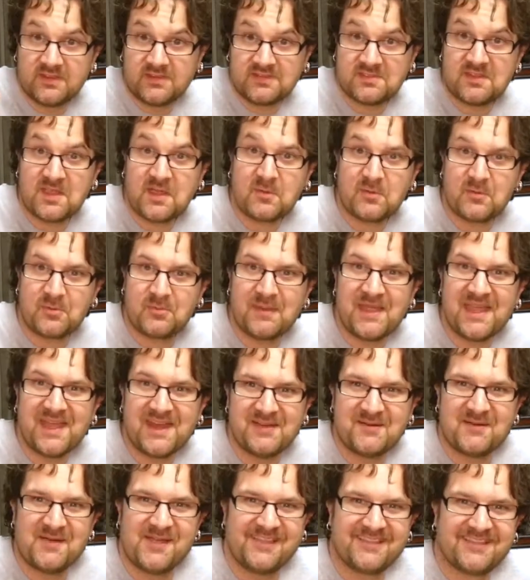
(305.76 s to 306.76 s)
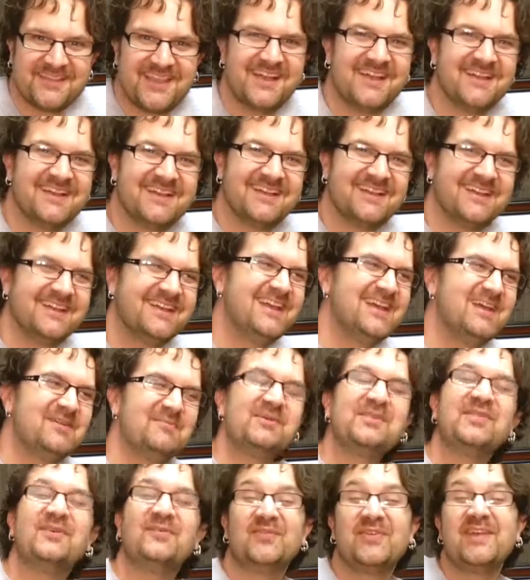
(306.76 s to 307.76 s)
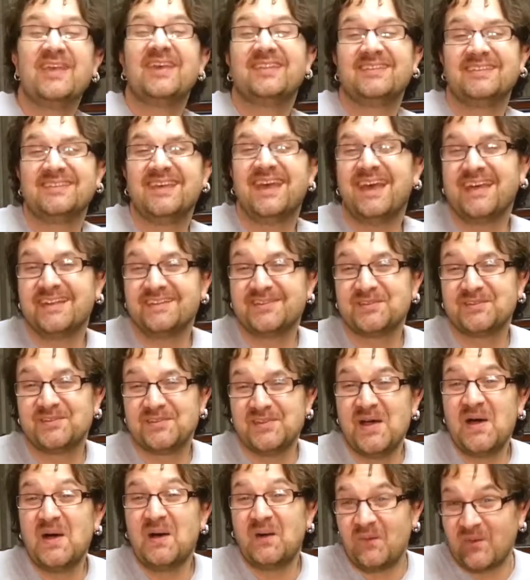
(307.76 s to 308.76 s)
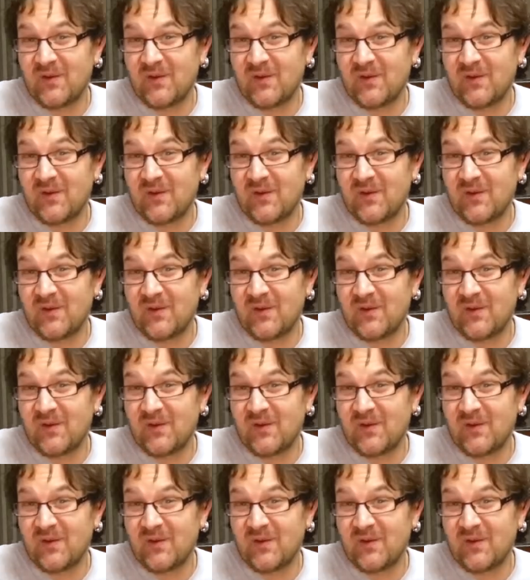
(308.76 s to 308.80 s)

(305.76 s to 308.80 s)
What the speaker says: stick with me anyways. But if the answer is no,